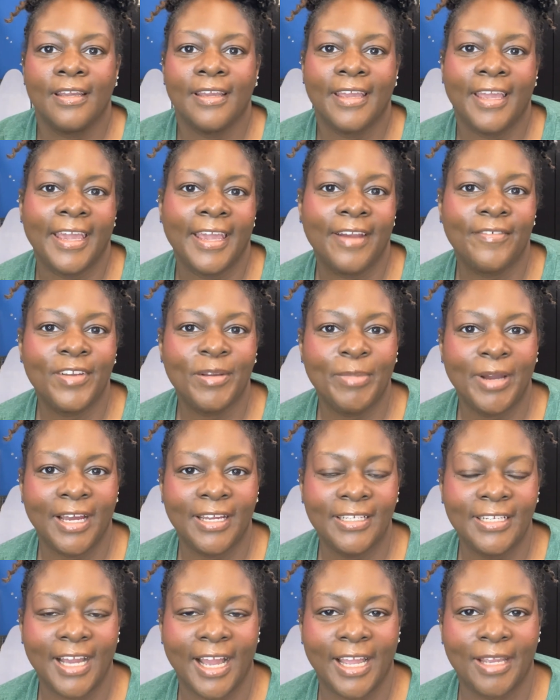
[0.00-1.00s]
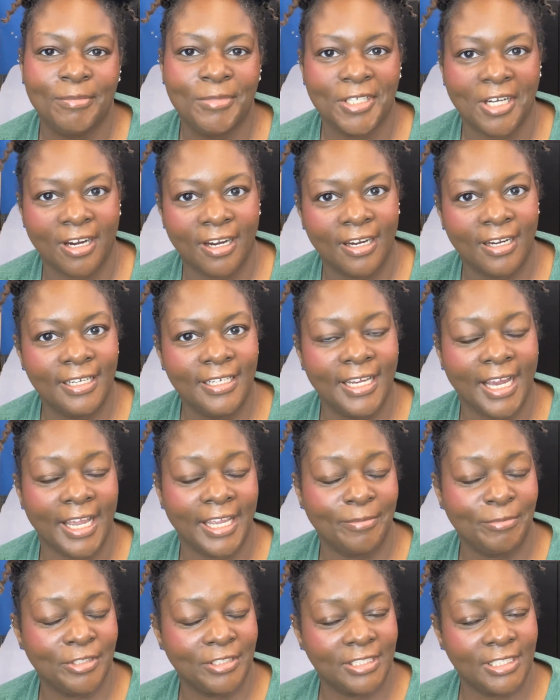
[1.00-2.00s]
Hey everybody, I'm Dawn.
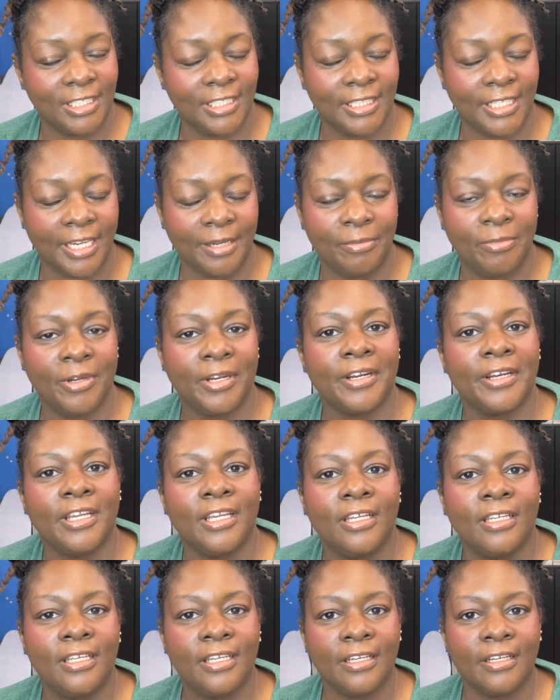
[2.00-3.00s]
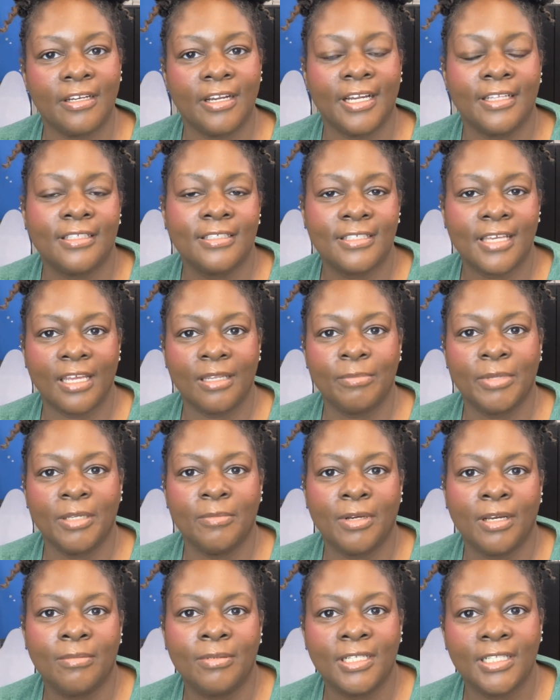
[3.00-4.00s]
I'm your teen librarian here at the Zion
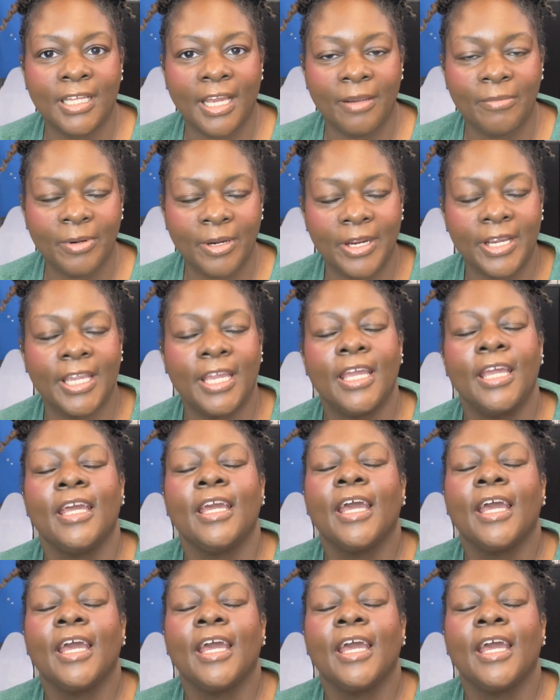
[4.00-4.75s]
Benton Public Library,